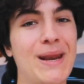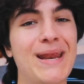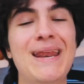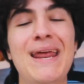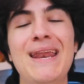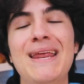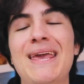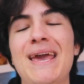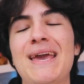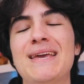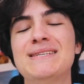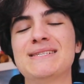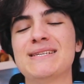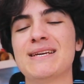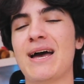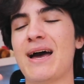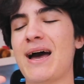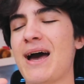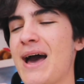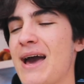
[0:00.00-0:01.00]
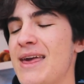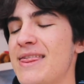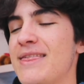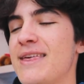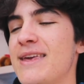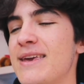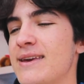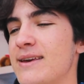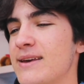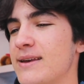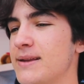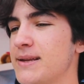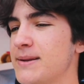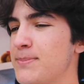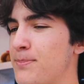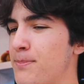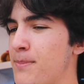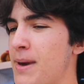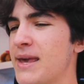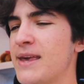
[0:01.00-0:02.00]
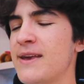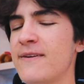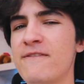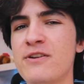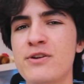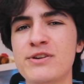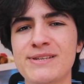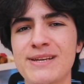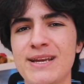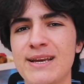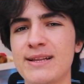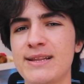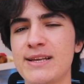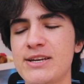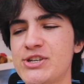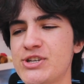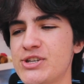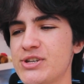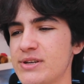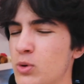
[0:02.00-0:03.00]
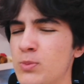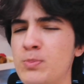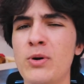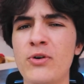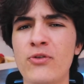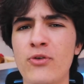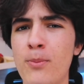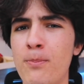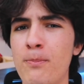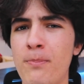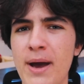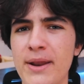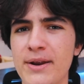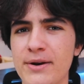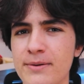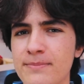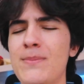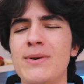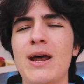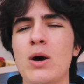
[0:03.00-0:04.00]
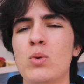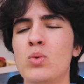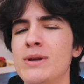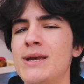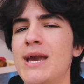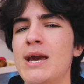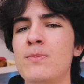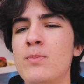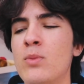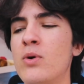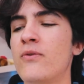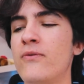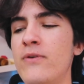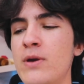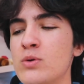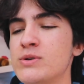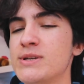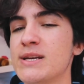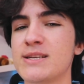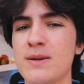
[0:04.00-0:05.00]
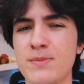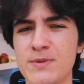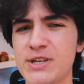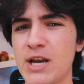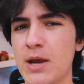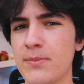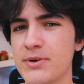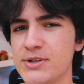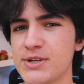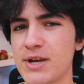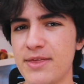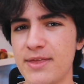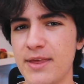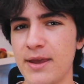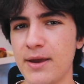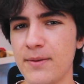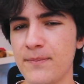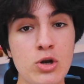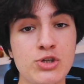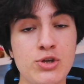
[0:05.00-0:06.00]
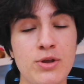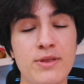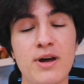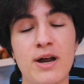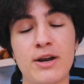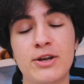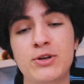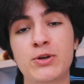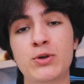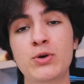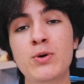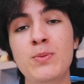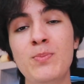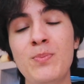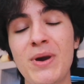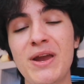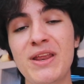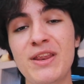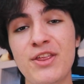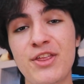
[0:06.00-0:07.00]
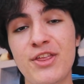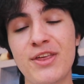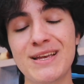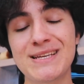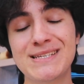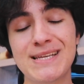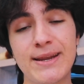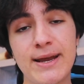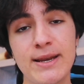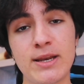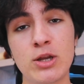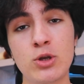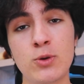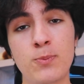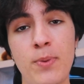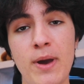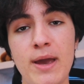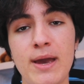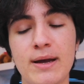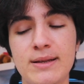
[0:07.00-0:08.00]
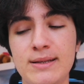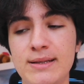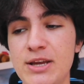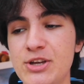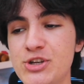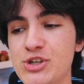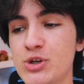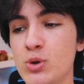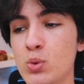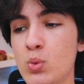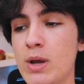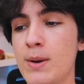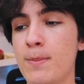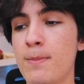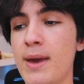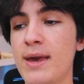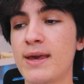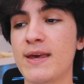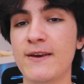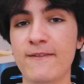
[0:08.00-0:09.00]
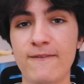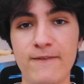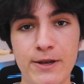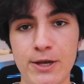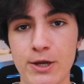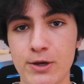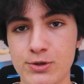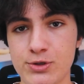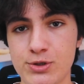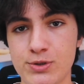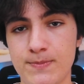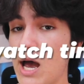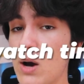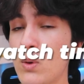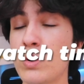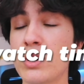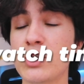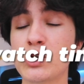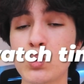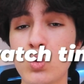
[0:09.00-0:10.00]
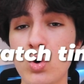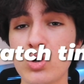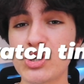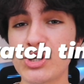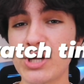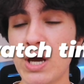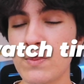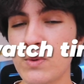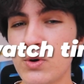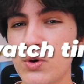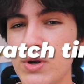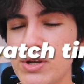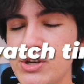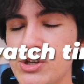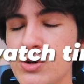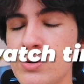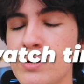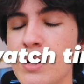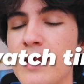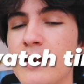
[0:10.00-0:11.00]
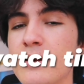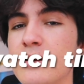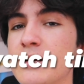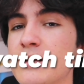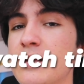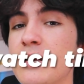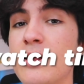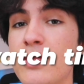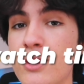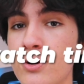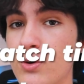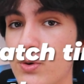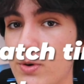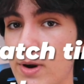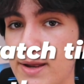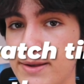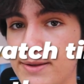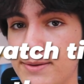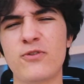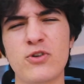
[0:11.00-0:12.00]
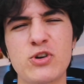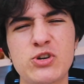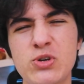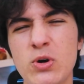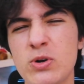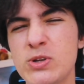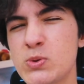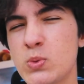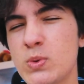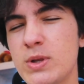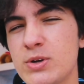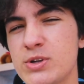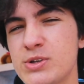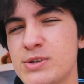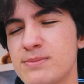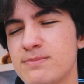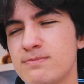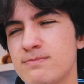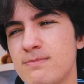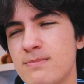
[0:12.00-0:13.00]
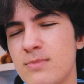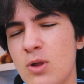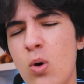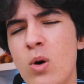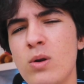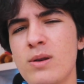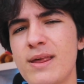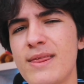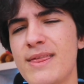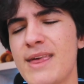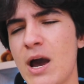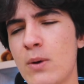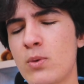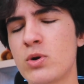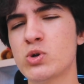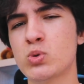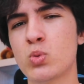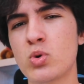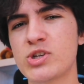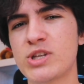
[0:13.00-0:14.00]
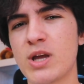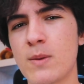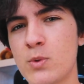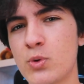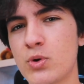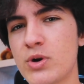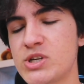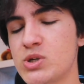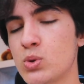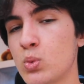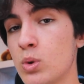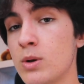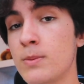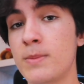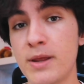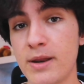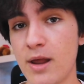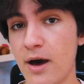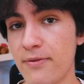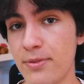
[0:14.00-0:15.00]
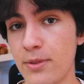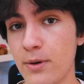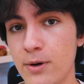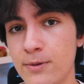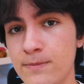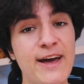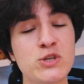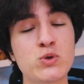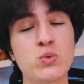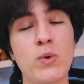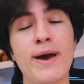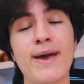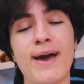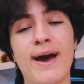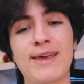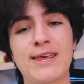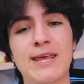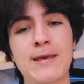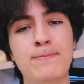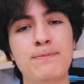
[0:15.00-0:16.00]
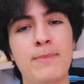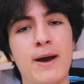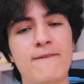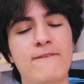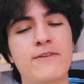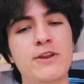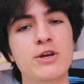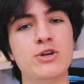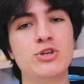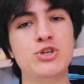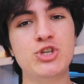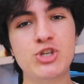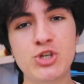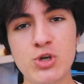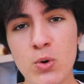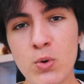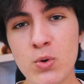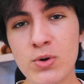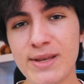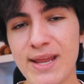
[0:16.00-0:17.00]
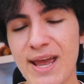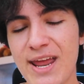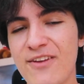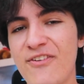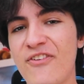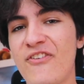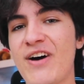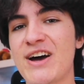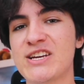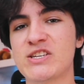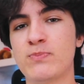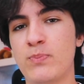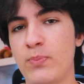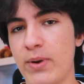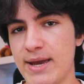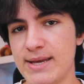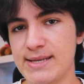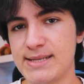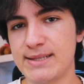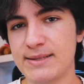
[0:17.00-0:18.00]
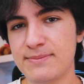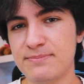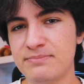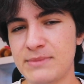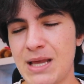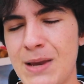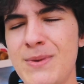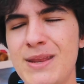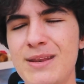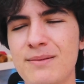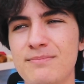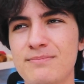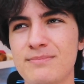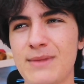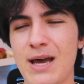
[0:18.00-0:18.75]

But in any case, I think making videos in English would perform better. I mean, I will gain more views and subscribers, I think. Also, there are two main things that I need to pay attention when making videos: average watch time duration and click-through rate. For shorts videos, only the average watch time duration will be enough though. That's why I keep my videos short and fast-paced. I mean,